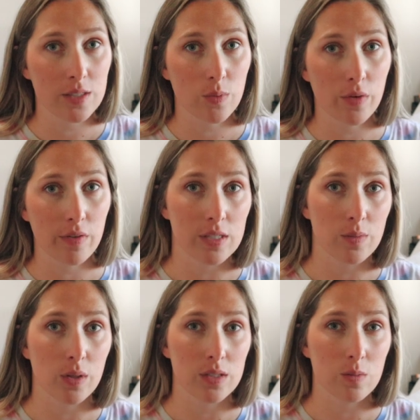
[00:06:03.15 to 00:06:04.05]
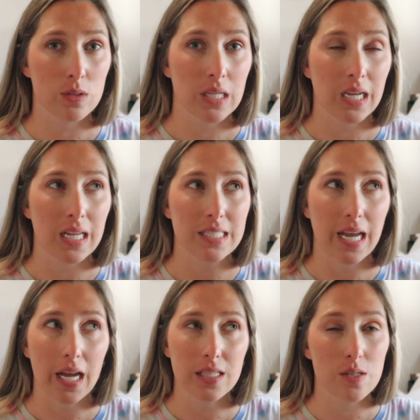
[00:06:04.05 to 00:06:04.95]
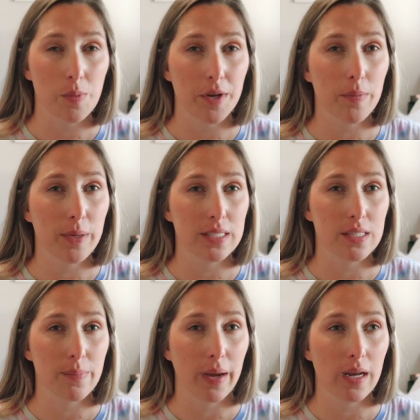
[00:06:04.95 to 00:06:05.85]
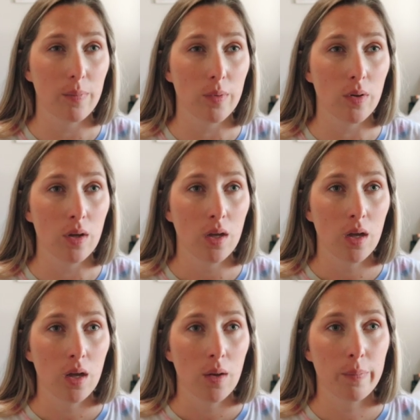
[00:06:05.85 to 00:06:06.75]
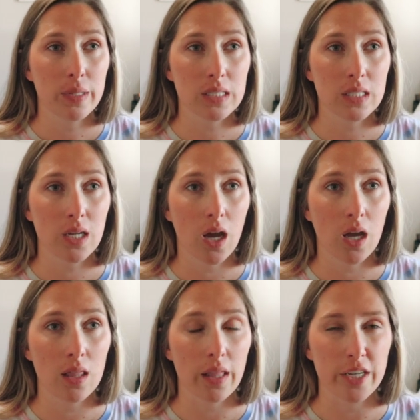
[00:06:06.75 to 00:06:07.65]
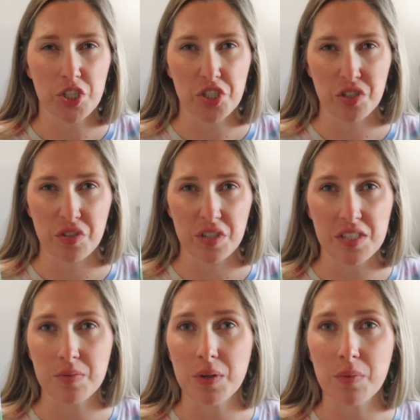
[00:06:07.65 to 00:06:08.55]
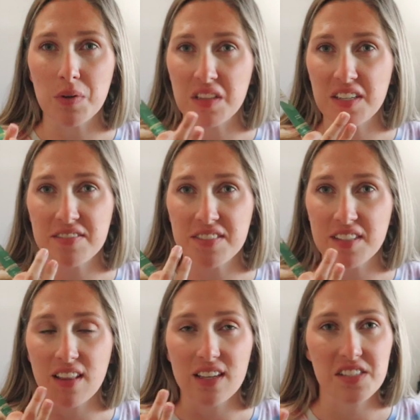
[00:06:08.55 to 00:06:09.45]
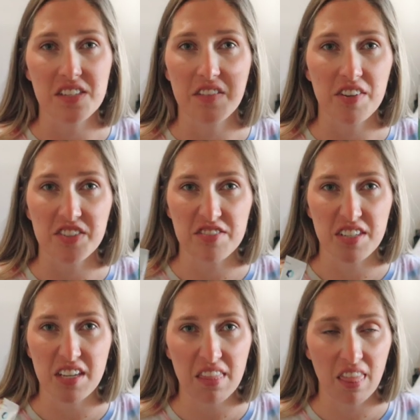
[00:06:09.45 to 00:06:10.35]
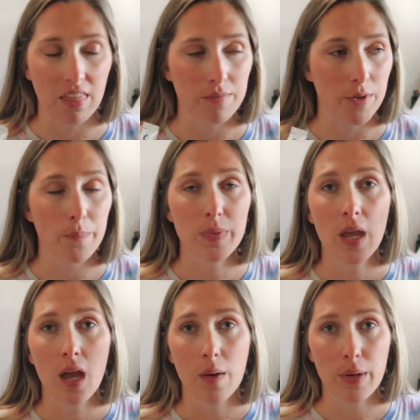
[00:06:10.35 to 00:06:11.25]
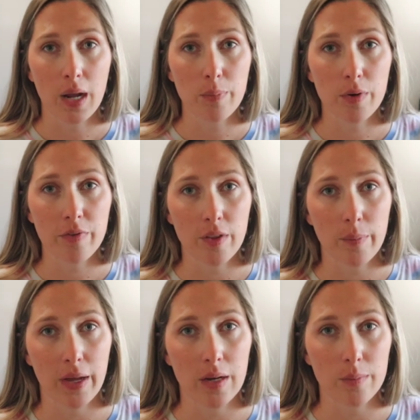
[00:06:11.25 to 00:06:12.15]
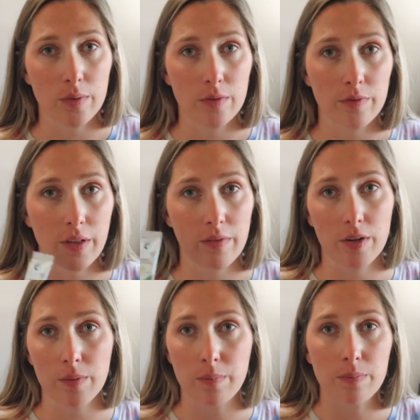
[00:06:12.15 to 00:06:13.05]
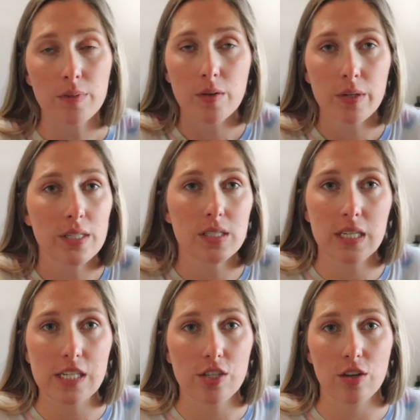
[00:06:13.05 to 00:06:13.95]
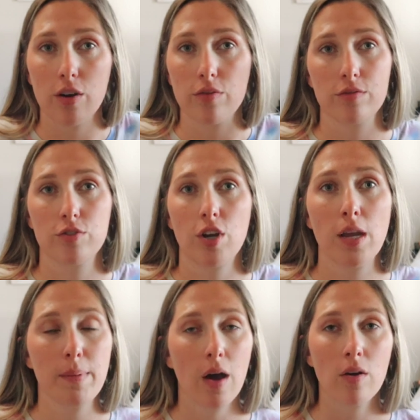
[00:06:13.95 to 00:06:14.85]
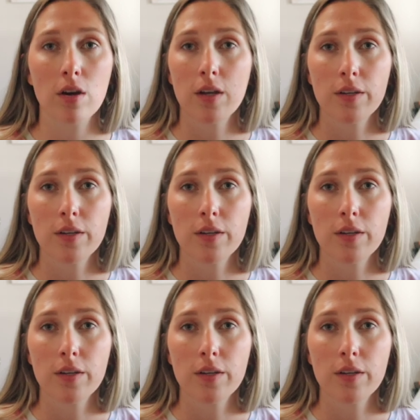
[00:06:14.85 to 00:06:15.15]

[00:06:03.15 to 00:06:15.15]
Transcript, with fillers: this one over this one. This one's like a tad sweeter because the pineapple, but it's not like sugary sweet where it leaves that like stuff on your teeth. No. But I prefer the pineapple flavor. You know what? Teach their own. Try them out.